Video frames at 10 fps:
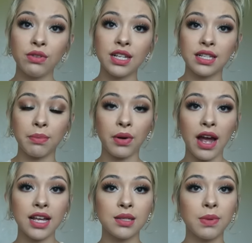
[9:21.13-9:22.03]
really
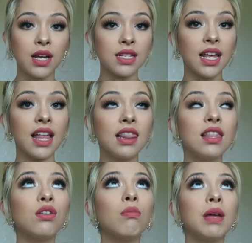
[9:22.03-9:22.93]
surprised because a
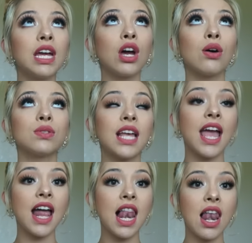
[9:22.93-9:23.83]
little bit goes
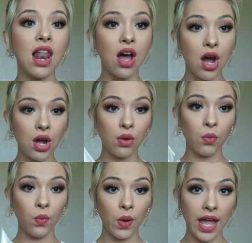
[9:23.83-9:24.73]
a
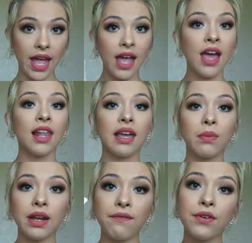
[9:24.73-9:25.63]
long way.
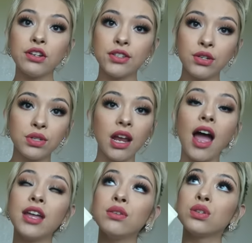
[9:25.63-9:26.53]
Like when I first used it,
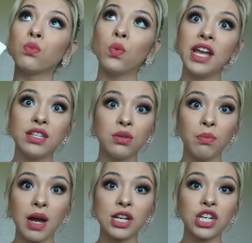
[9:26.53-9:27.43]
I used way too
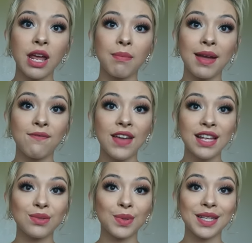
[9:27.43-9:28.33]
much and my
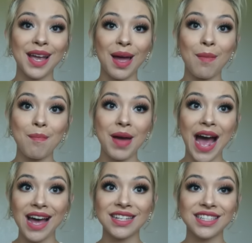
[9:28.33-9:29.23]
face was like a
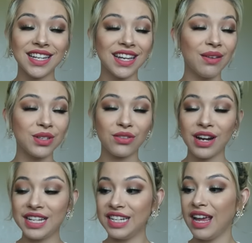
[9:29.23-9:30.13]
mask. It was
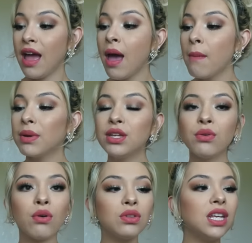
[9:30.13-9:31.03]
crazy. But
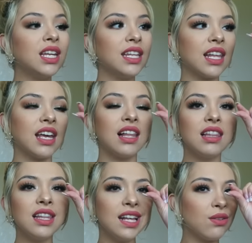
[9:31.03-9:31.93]
you only need like a
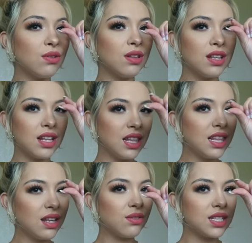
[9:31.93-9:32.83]
little,
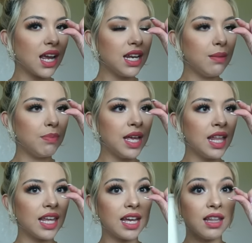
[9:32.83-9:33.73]
little tiny
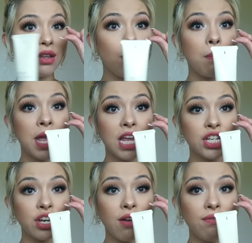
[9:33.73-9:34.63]
bit, like a little
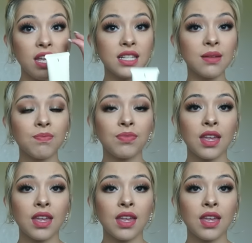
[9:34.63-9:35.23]
pinch of it